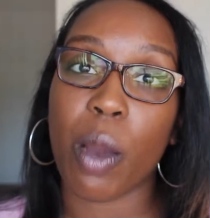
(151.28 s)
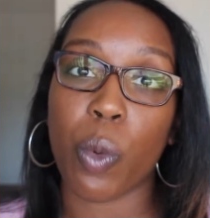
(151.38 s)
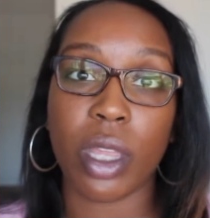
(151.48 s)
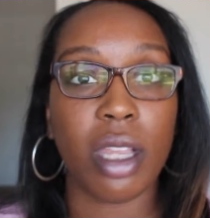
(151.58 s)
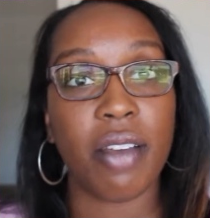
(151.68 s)
I
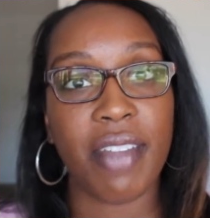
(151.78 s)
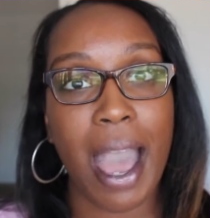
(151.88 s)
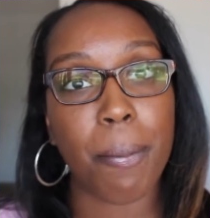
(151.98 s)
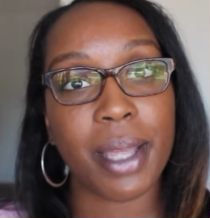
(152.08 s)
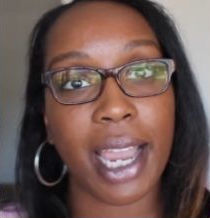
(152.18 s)
really love the
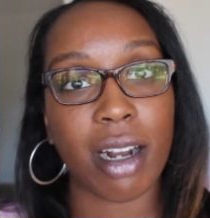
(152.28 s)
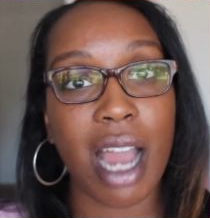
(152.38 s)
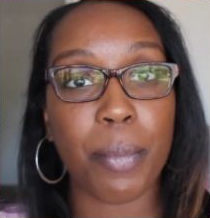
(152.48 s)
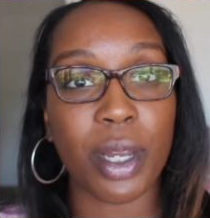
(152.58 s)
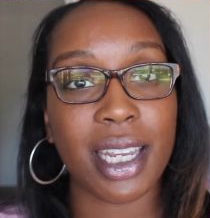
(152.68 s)

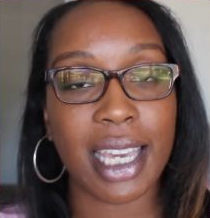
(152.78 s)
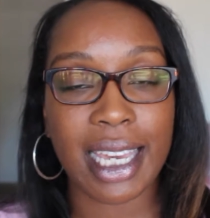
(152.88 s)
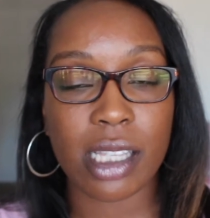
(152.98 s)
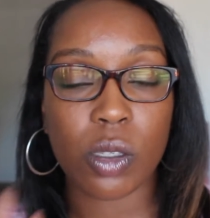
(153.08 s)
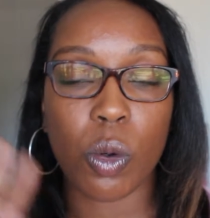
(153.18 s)
applicator. I'm going to
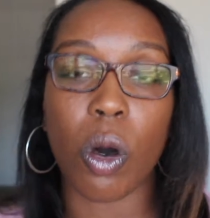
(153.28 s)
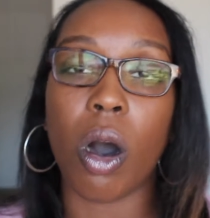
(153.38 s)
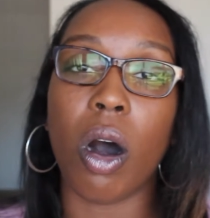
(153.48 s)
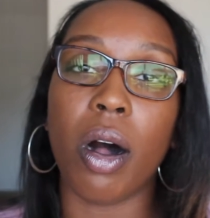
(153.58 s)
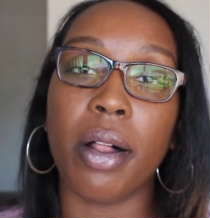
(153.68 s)
get into
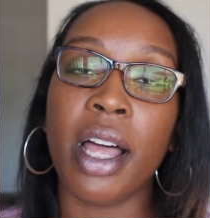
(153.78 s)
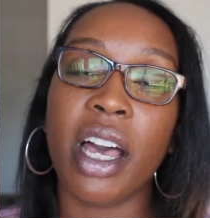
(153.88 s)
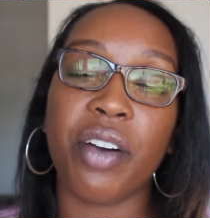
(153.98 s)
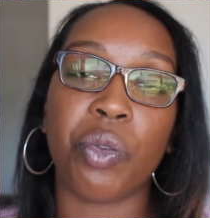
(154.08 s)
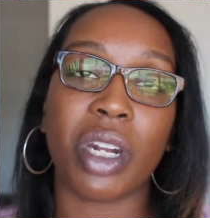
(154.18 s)
all
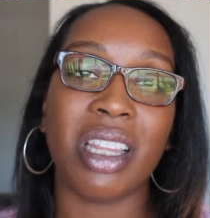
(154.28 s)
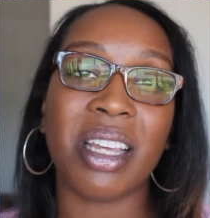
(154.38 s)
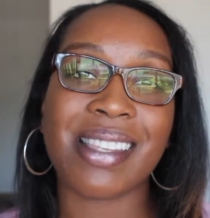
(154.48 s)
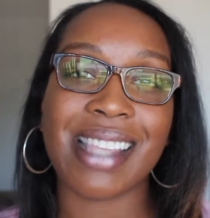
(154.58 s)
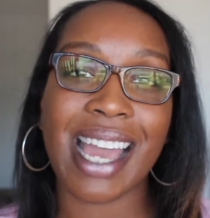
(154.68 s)
of what it
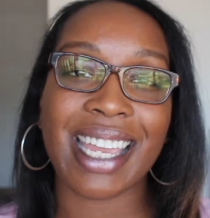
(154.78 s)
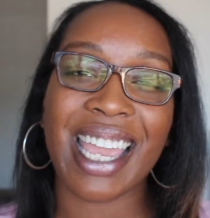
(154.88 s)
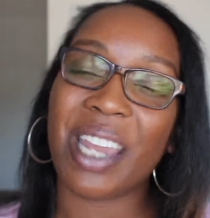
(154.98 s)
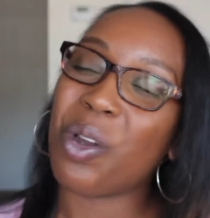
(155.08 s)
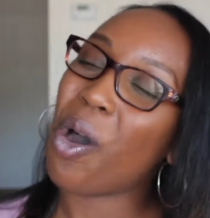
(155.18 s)
looks like
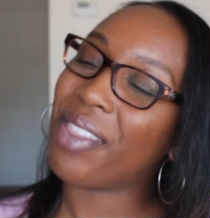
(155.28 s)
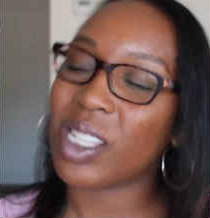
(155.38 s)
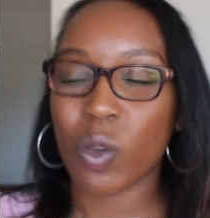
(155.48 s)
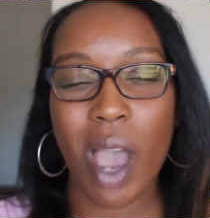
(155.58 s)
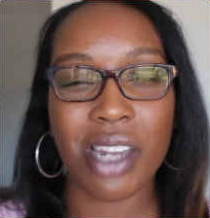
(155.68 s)
and all
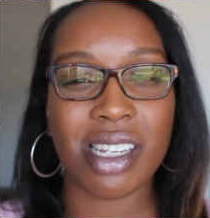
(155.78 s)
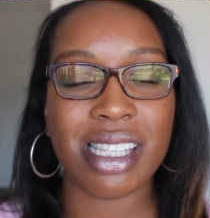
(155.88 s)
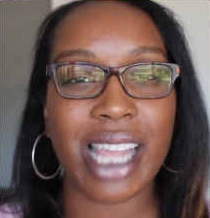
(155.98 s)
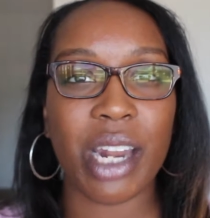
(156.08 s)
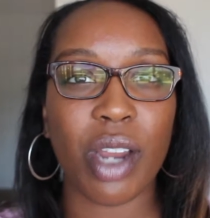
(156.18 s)
the
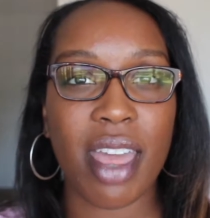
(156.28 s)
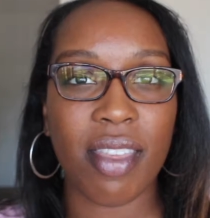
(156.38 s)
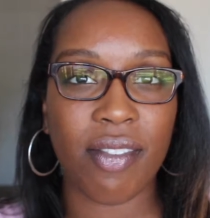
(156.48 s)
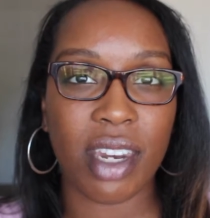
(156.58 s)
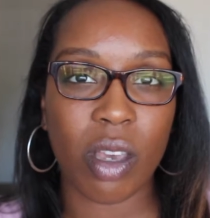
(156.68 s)
swatches later
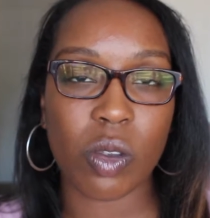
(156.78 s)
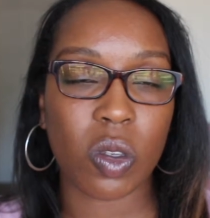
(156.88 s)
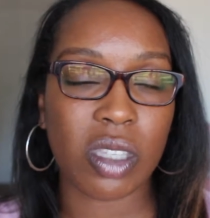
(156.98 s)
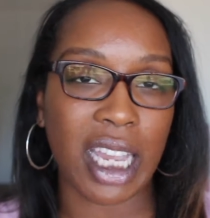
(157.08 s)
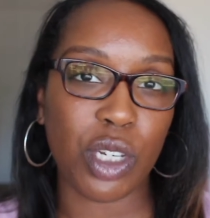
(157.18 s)
in the video,
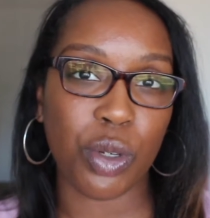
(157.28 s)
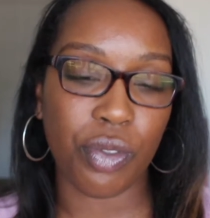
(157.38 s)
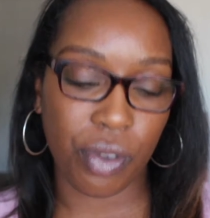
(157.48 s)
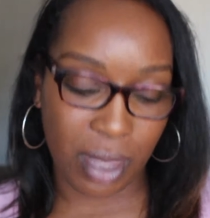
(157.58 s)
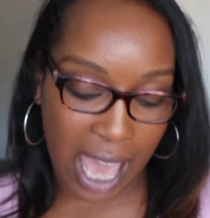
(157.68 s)
so stay
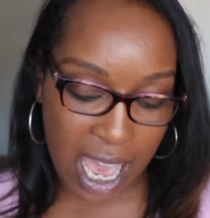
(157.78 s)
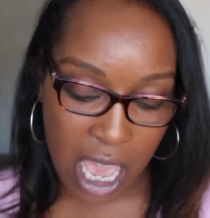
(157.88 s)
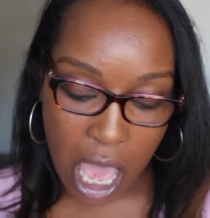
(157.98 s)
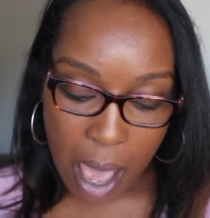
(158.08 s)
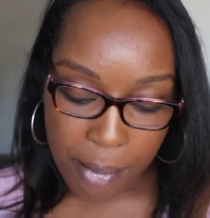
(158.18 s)
tuned for
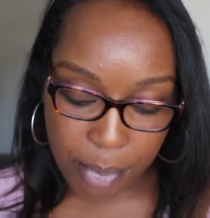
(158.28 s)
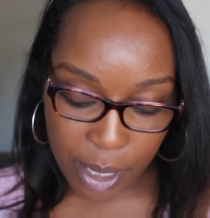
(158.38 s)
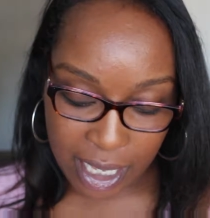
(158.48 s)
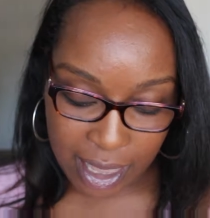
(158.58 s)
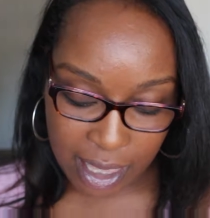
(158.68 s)
that.
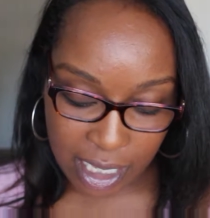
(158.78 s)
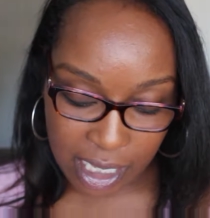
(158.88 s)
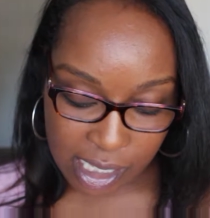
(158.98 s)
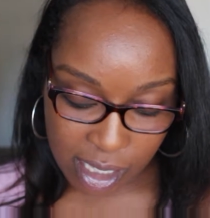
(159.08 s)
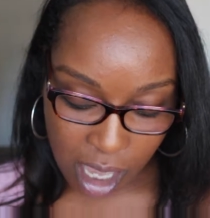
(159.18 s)
But
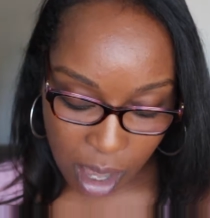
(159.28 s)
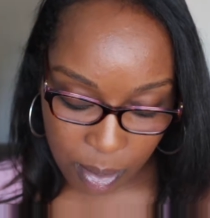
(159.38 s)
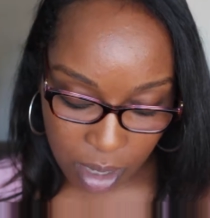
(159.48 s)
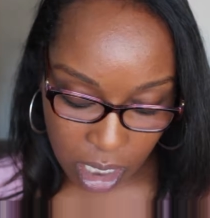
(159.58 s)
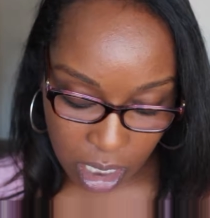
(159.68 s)
these
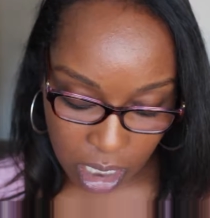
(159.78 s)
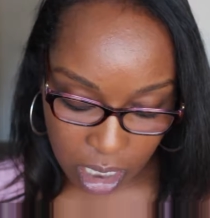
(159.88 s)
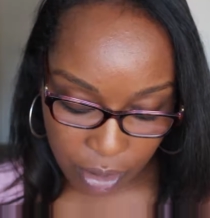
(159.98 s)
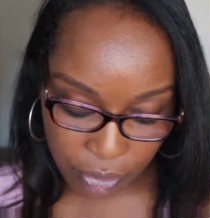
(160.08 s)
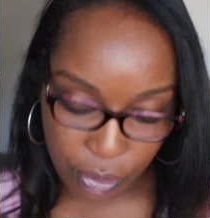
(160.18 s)
come
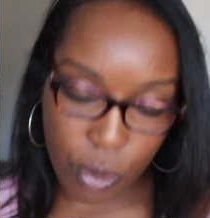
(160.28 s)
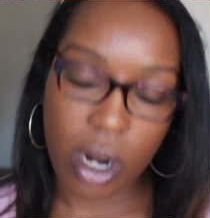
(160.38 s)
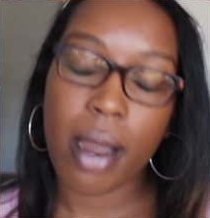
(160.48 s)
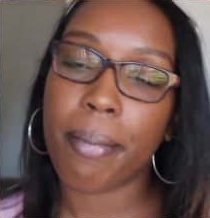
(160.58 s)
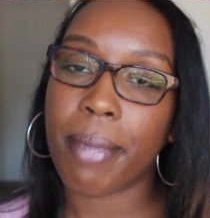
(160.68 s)
in,
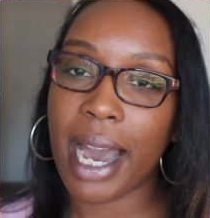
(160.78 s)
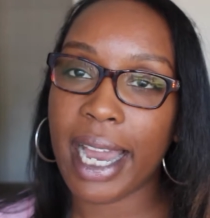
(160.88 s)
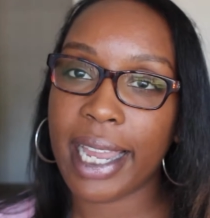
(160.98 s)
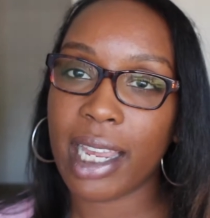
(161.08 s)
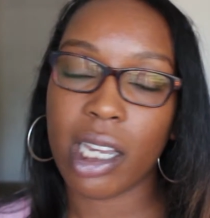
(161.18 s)
for
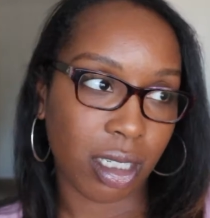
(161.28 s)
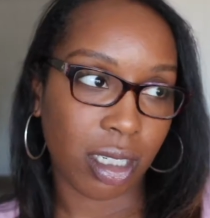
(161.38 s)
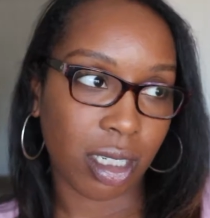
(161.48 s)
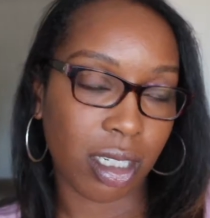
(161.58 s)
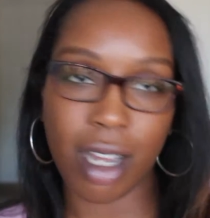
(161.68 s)
my
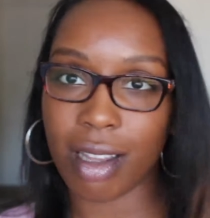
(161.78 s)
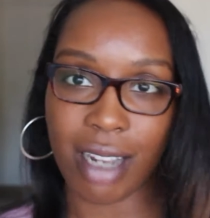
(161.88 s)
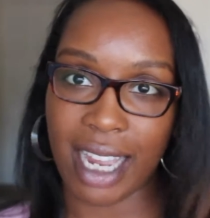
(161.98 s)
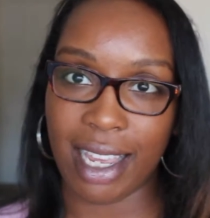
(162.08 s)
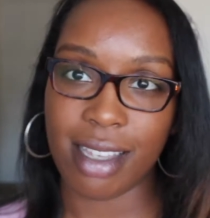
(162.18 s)

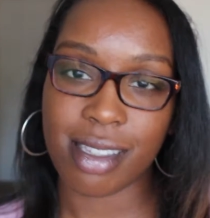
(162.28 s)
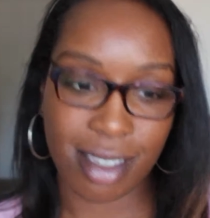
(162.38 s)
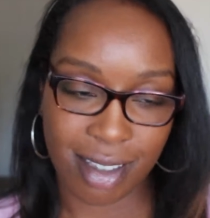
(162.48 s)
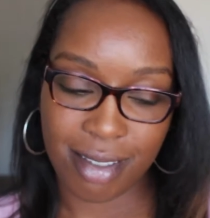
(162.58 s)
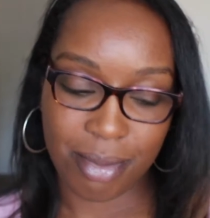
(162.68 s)
color, I guess,
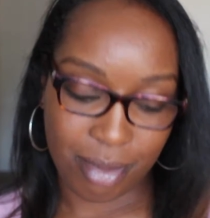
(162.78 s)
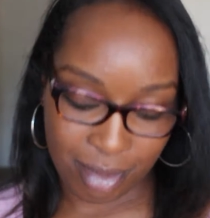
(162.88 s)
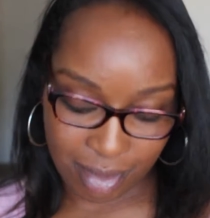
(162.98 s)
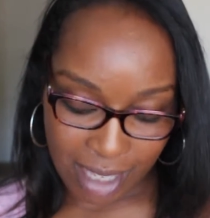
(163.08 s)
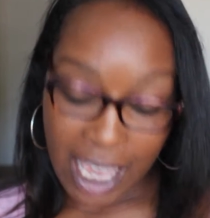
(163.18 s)

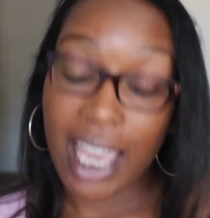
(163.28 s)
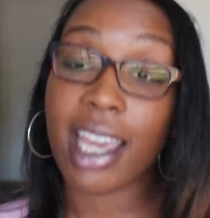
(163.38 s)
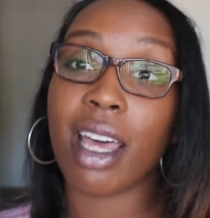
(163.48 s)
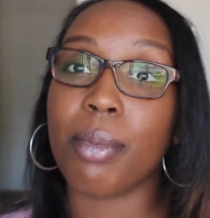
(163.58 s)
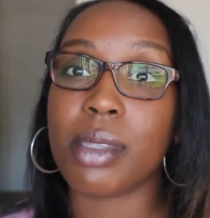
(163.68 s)

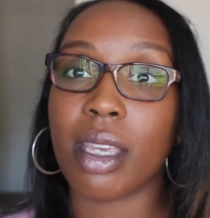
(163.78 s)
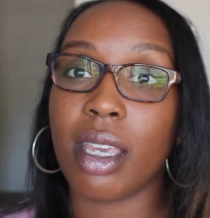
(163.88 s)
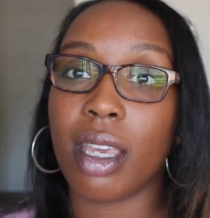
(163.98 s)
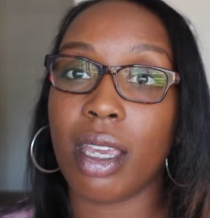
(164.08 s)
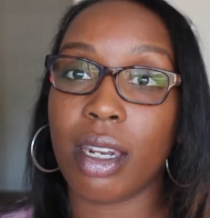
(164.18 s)
it comes
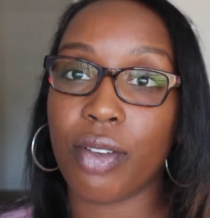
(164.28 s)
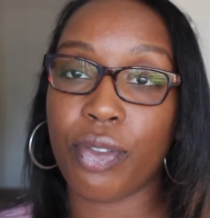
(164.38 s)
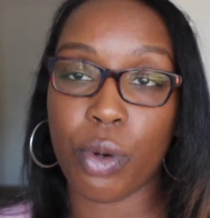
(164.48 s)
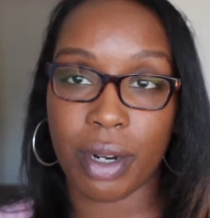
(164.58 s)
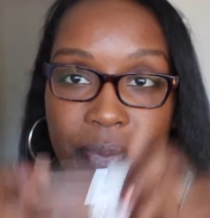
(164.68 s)
in
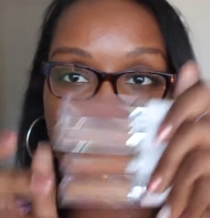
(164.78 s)
four